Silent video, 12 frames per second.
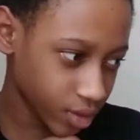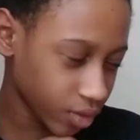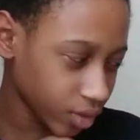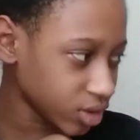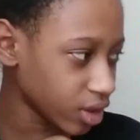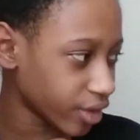
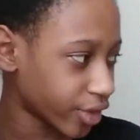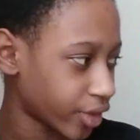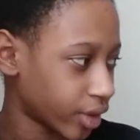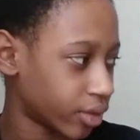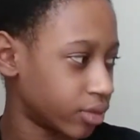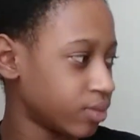What's another
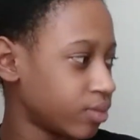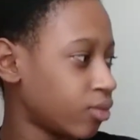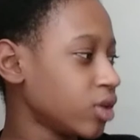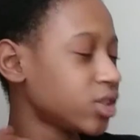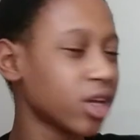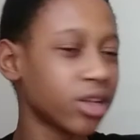thing? What
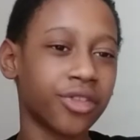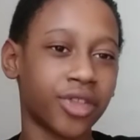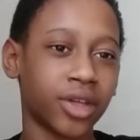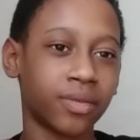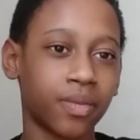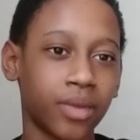was the other thing?
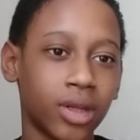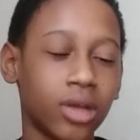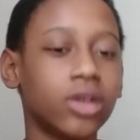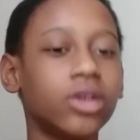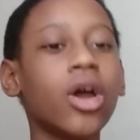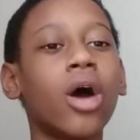
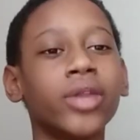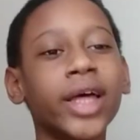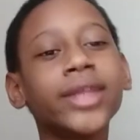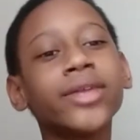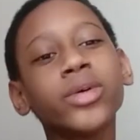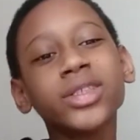No, there's
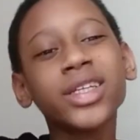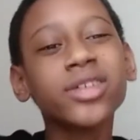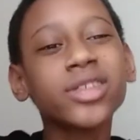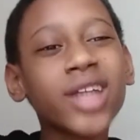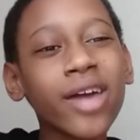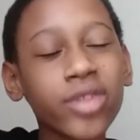
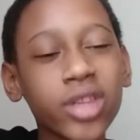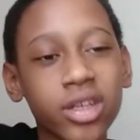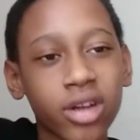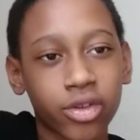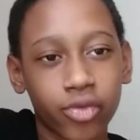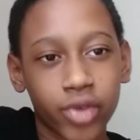not really
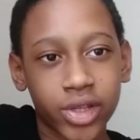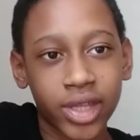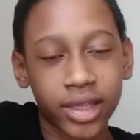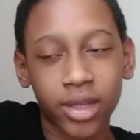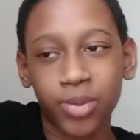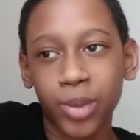another
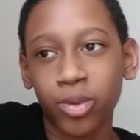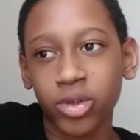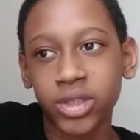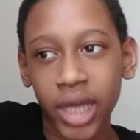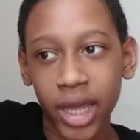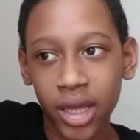thing that people would
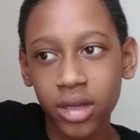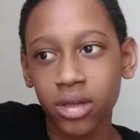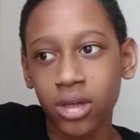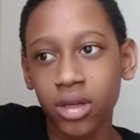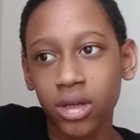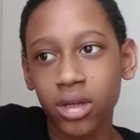say.
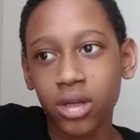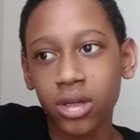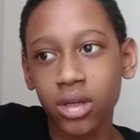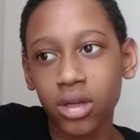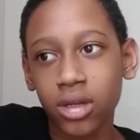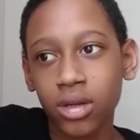
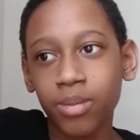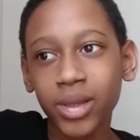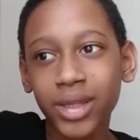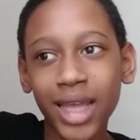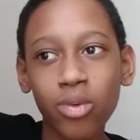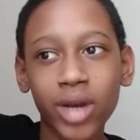But
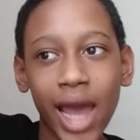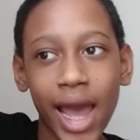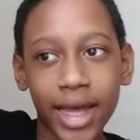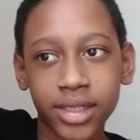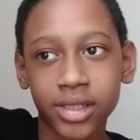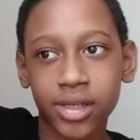they would
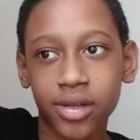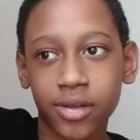ask,